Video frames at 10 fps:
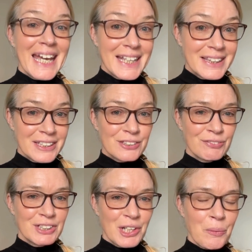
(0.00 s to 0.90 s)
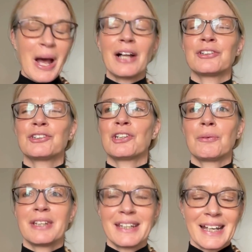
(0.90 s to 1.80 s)
In this video, I'll
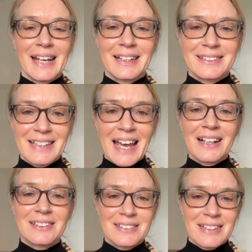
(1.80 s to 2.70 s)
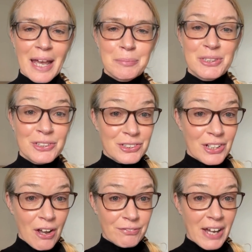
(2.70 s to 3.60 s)
show you the exact steps to
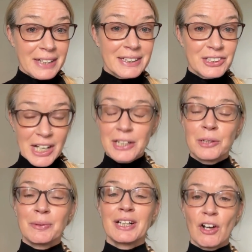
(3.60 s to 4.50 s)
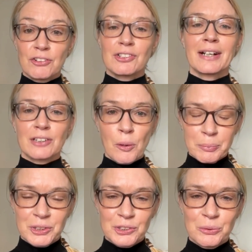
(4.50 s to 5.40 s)
start finding genuine contract
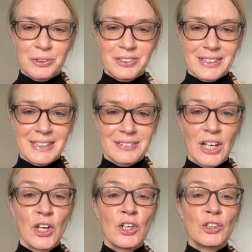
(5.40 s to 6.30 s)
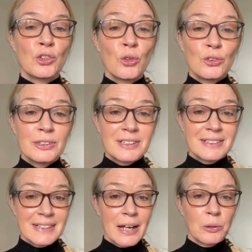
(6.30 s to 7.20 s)
opportunities, to
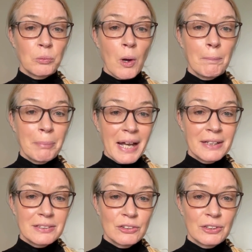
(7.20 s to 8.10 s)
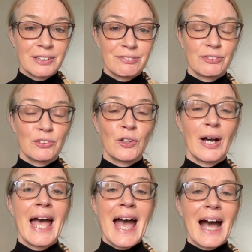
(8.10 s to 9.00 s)
understand what buyers are looking
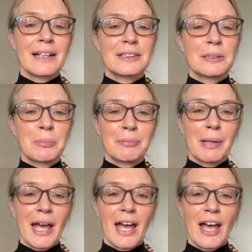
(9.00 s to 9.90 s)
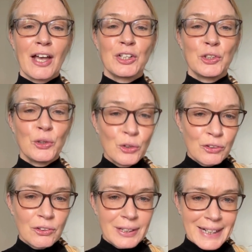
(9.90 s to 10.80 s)
for, and to prepare
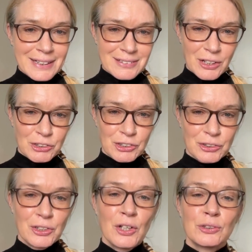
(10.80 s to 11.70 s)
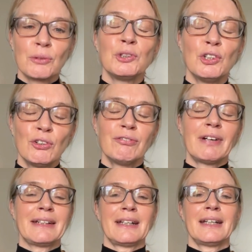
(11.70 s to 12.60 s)
your organisation so you're
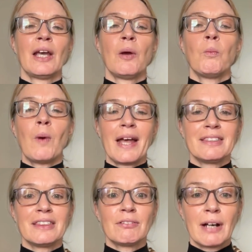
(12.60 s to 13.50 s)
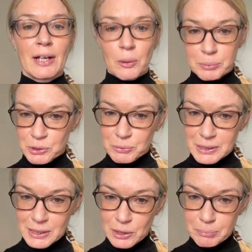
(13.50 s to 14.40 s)
ready when the right
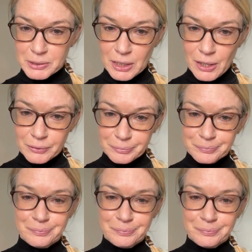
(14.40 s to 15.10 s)
opportunity comes along.